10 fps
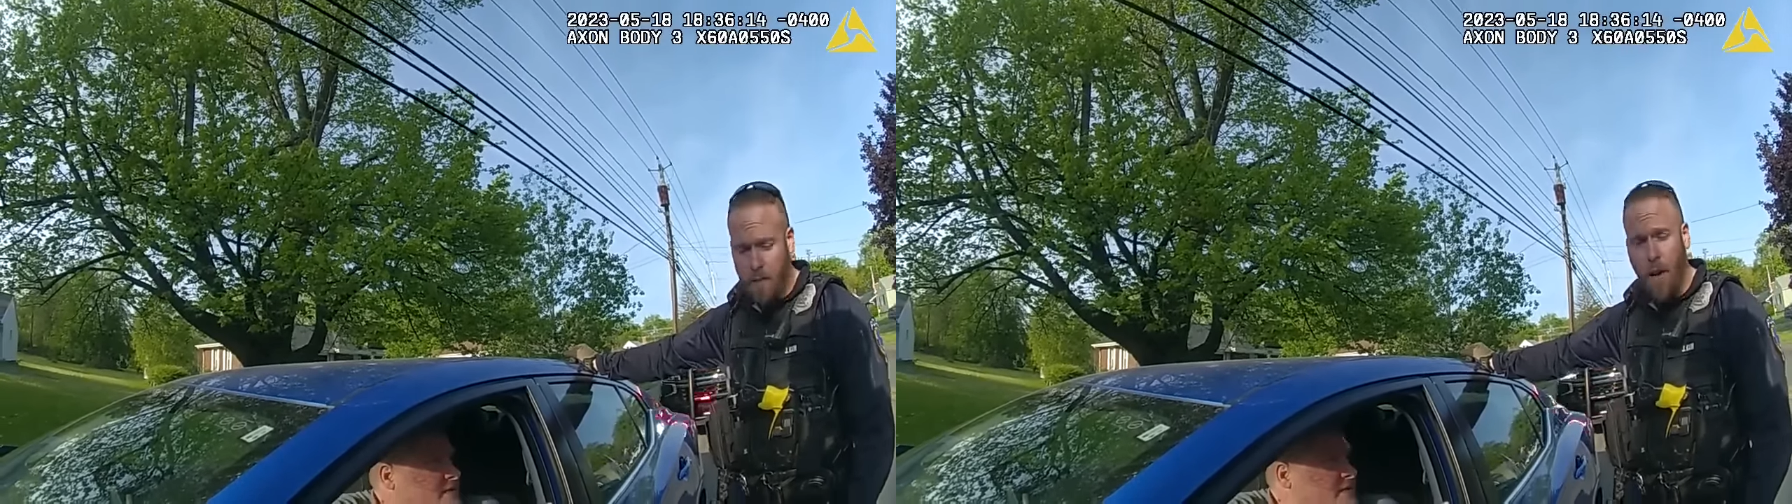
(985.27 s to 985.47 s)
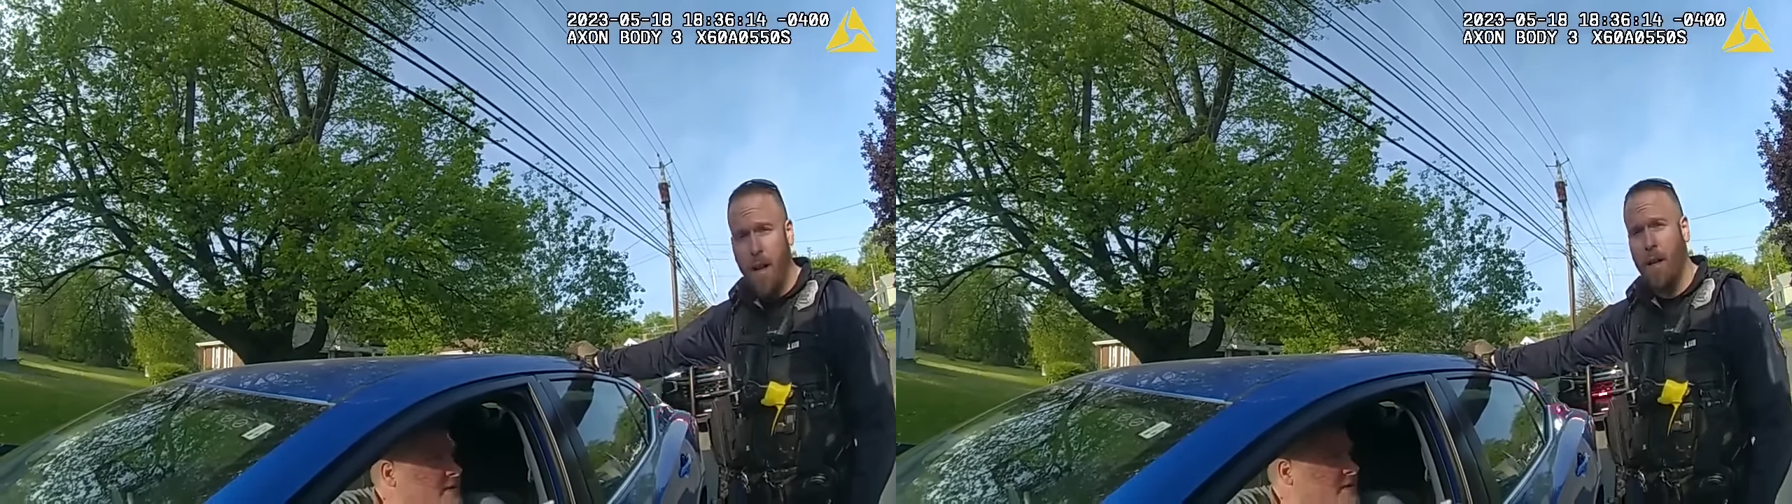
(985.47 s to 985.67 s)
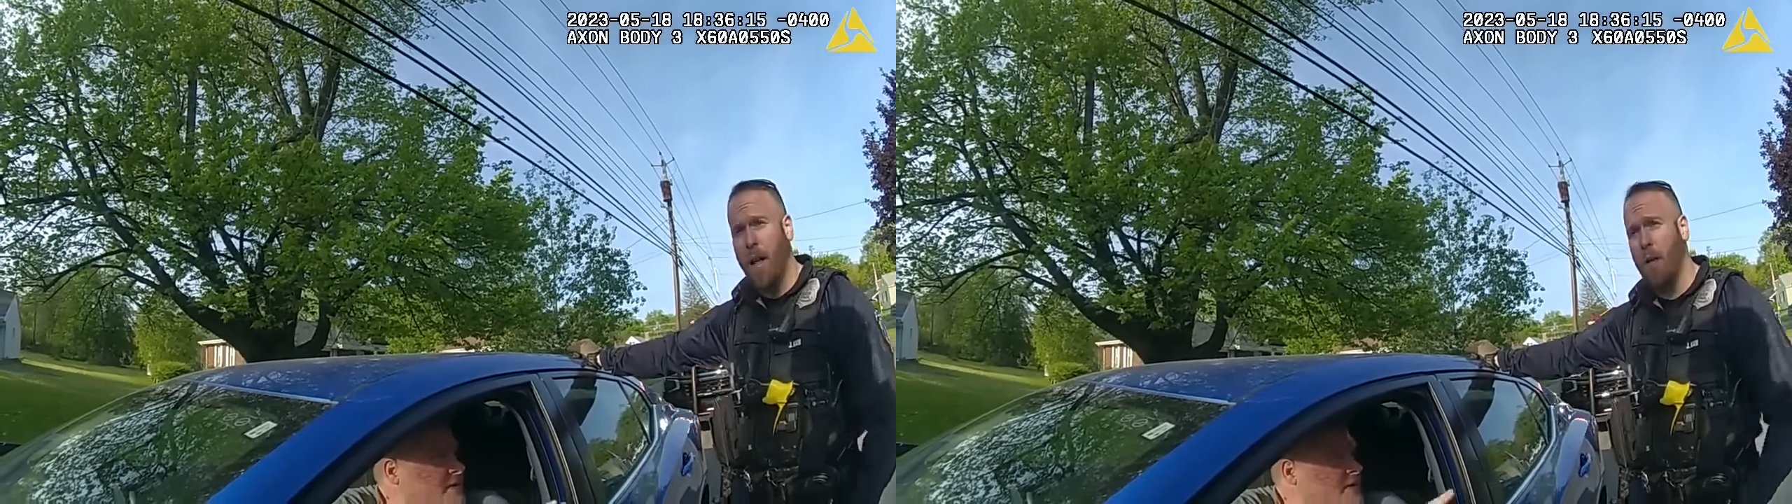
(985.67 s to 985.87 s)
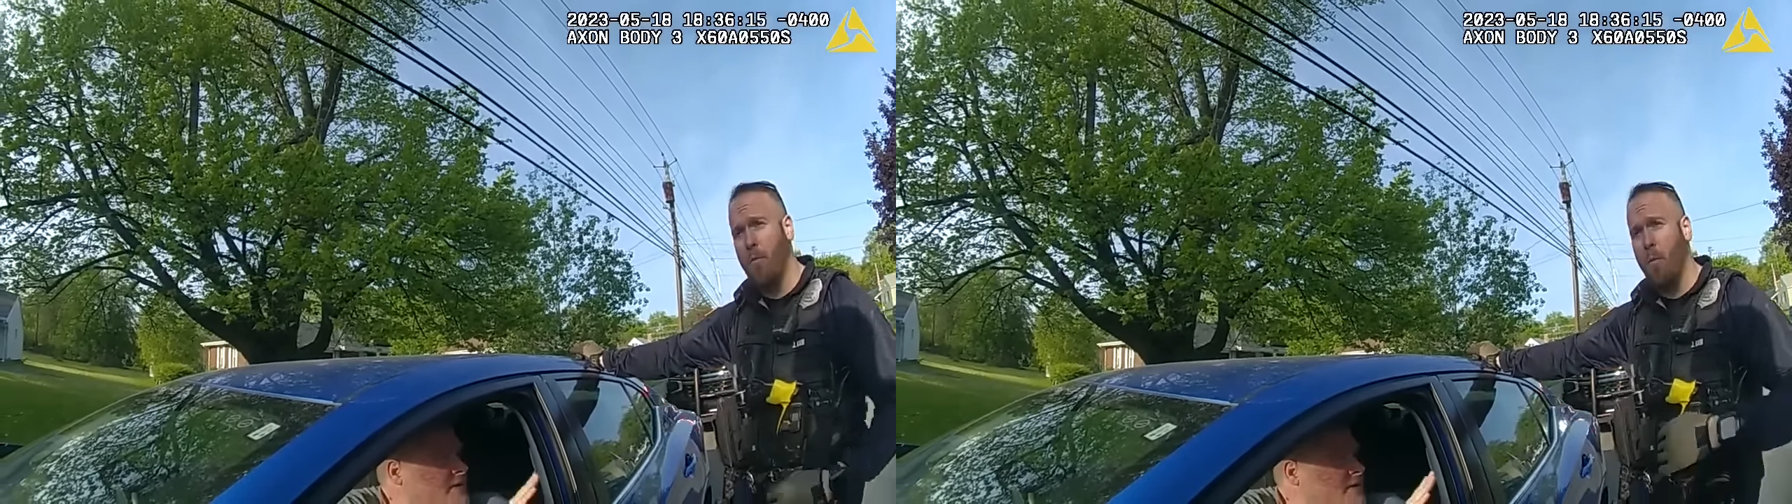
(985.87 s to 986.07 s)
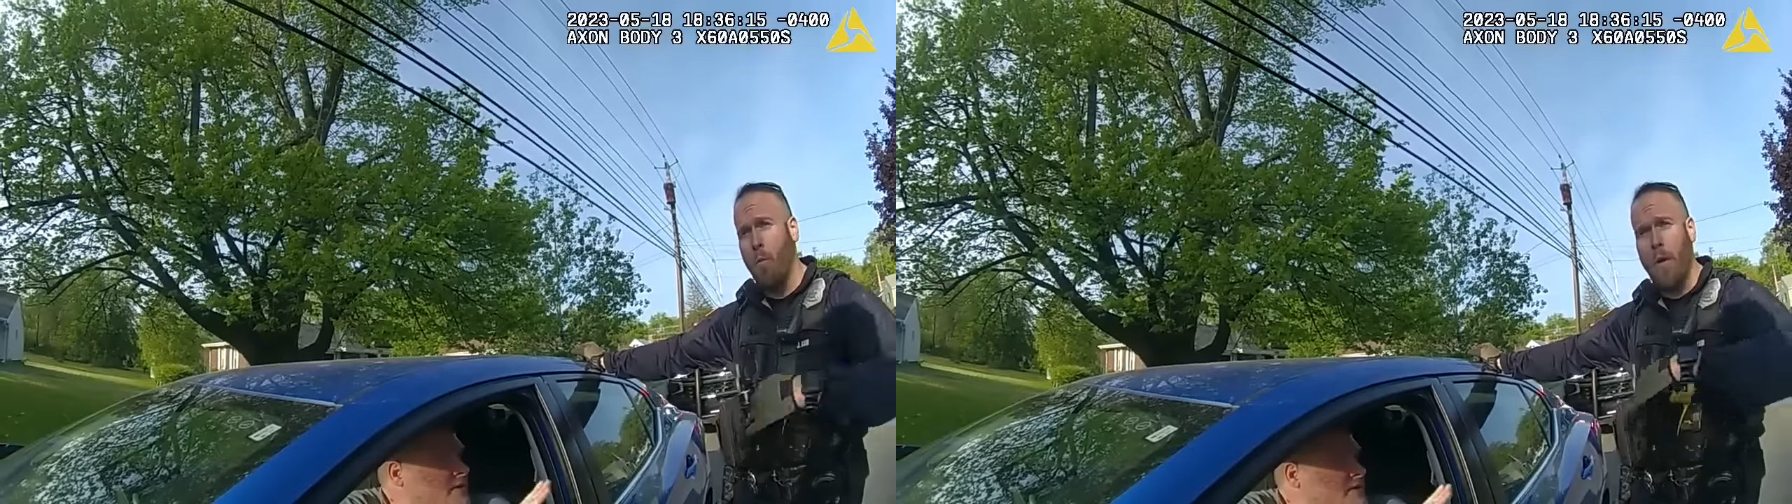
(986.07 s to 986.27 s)
That's fine. And
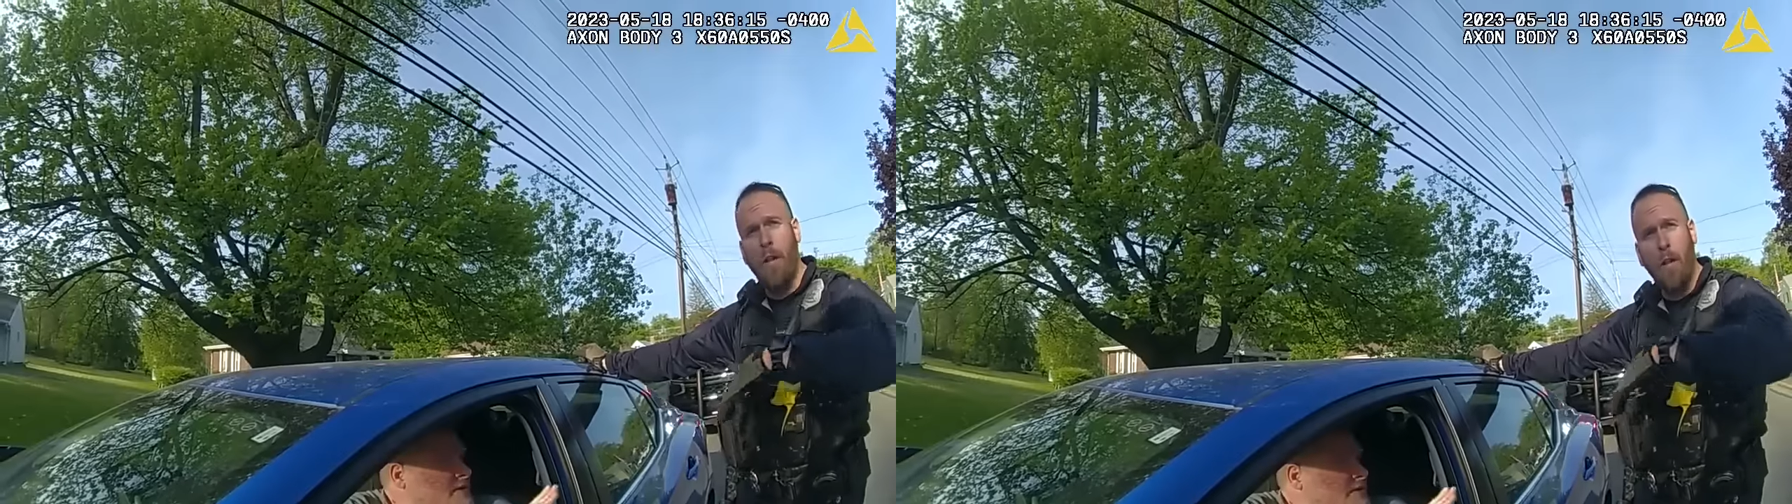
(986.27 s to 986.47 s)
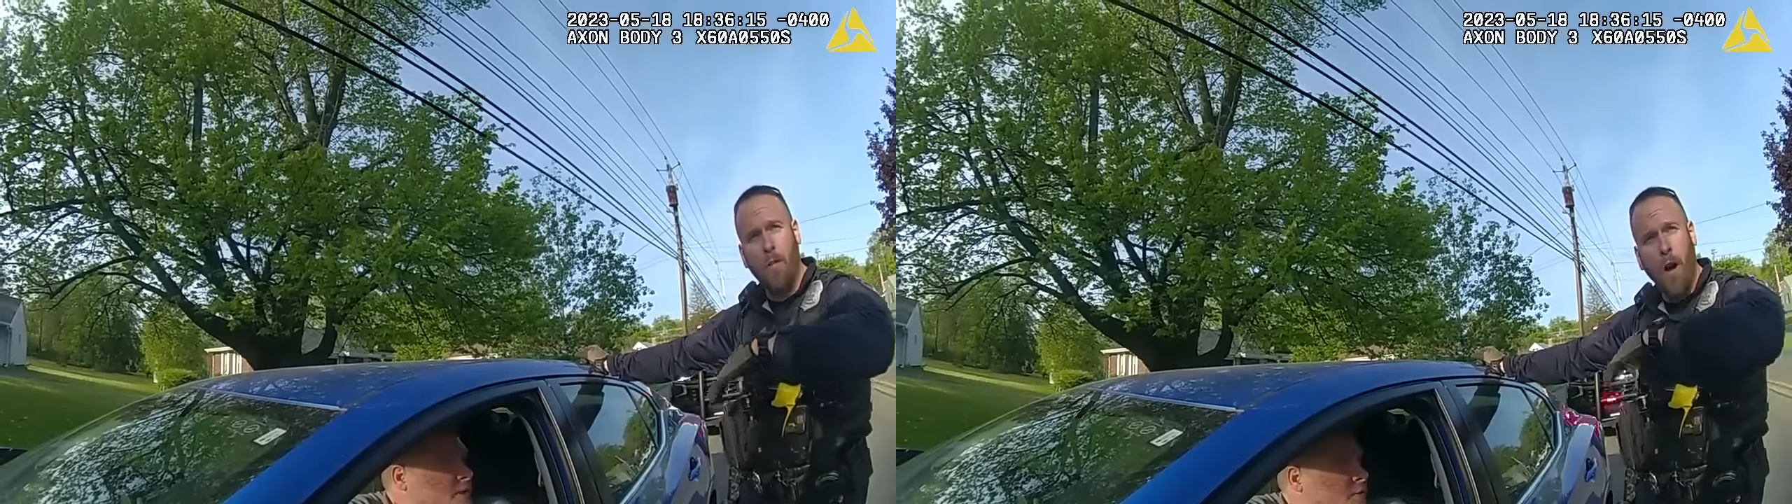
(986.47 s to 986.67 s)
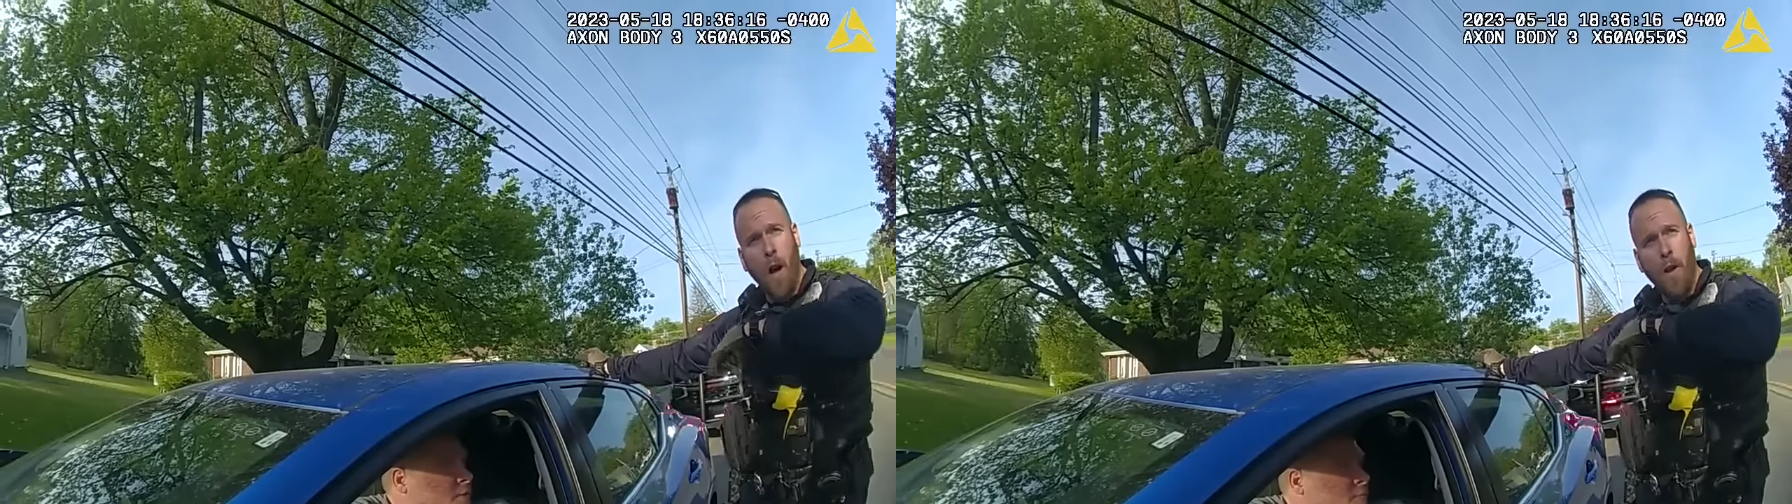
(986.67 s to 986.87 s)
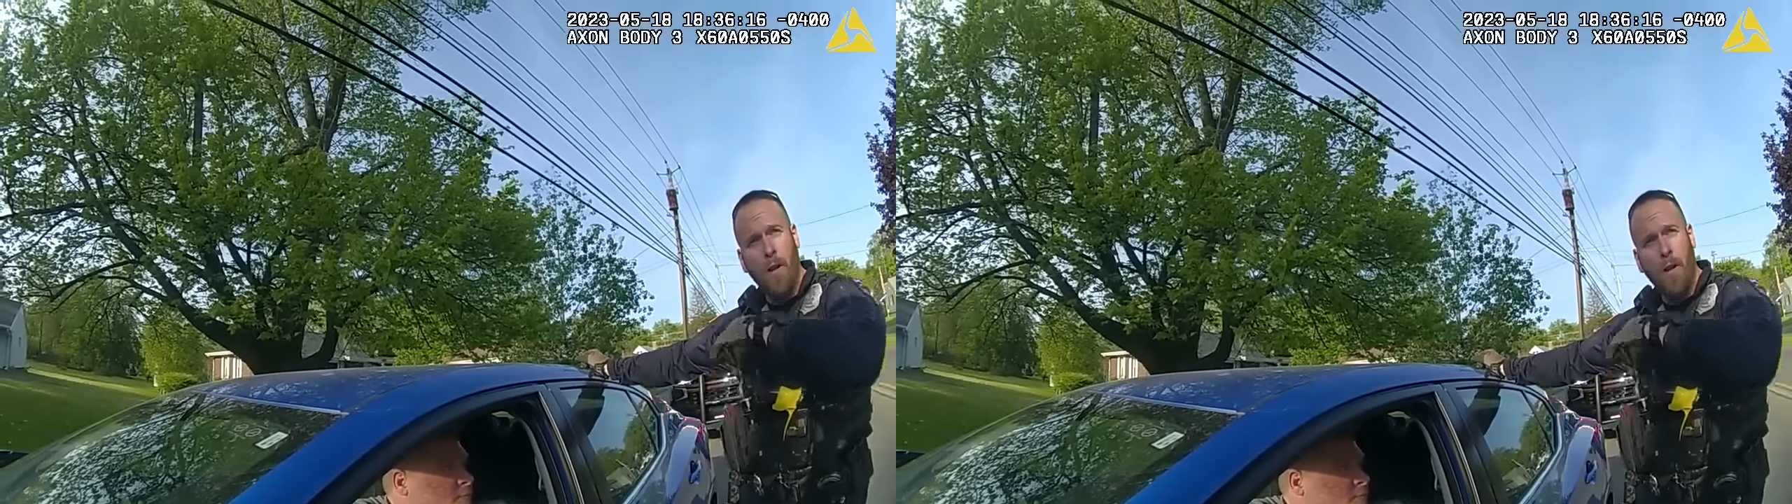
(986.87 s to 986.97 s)
we could have gone